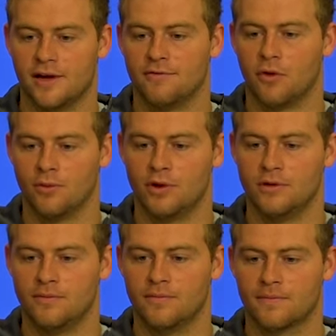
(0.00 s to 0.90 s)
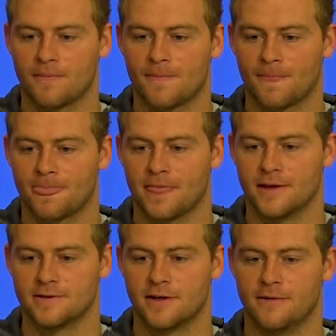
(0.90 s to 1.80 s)
Informal.
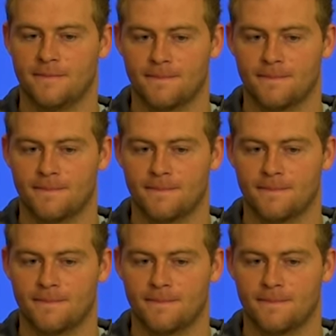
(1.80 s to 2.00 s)
Yes, sir.